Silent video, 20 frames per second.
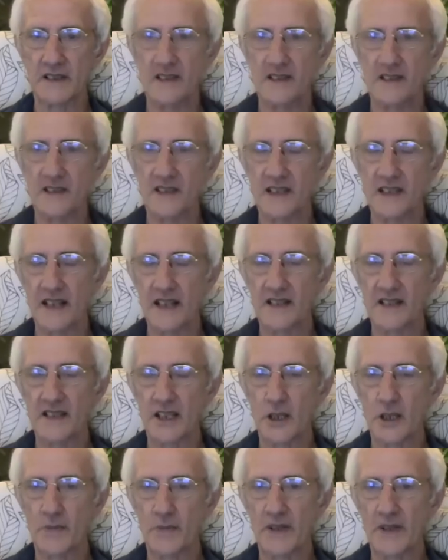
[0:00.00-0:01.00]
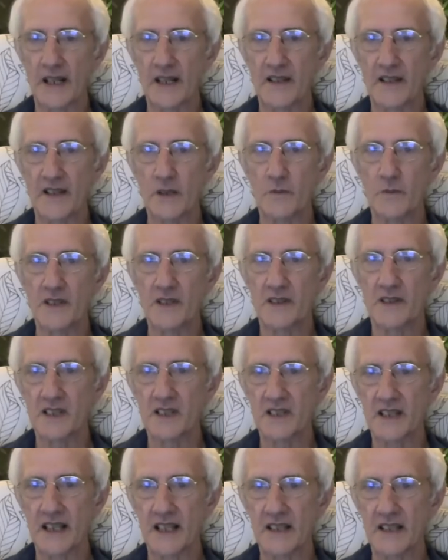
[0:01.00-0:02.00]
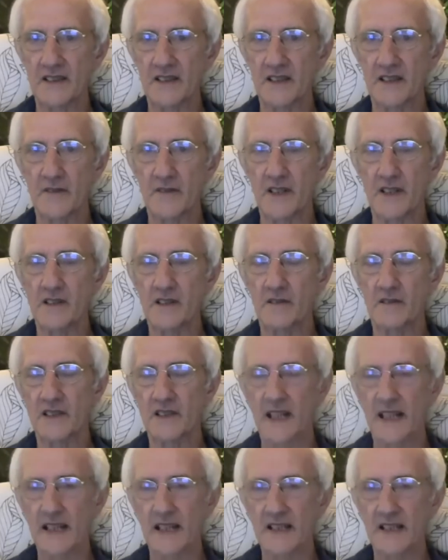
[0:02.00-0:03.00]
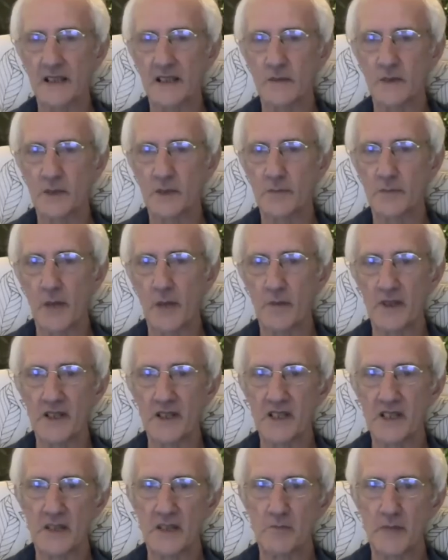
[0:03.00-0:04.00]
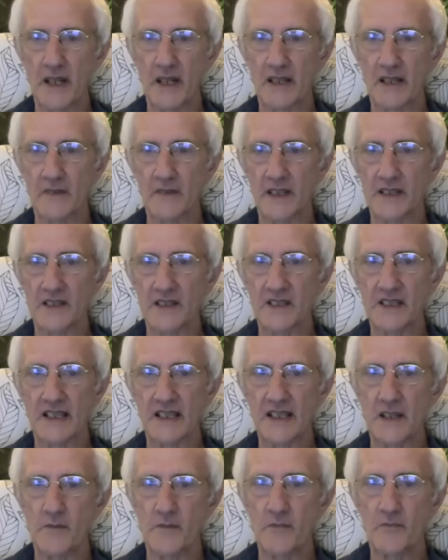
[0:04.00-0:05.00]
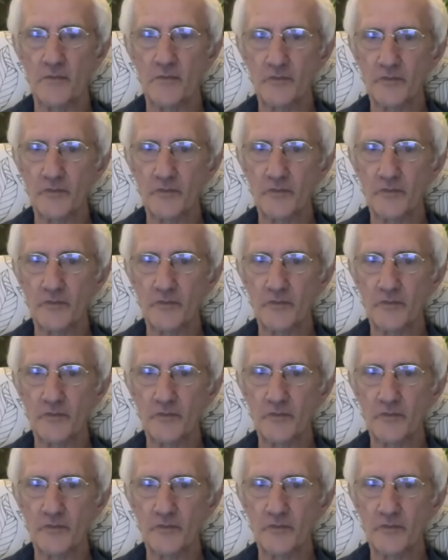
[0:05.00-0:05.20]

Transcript: stands up. I think we should stick to the original text that was published in Bhagavan's time.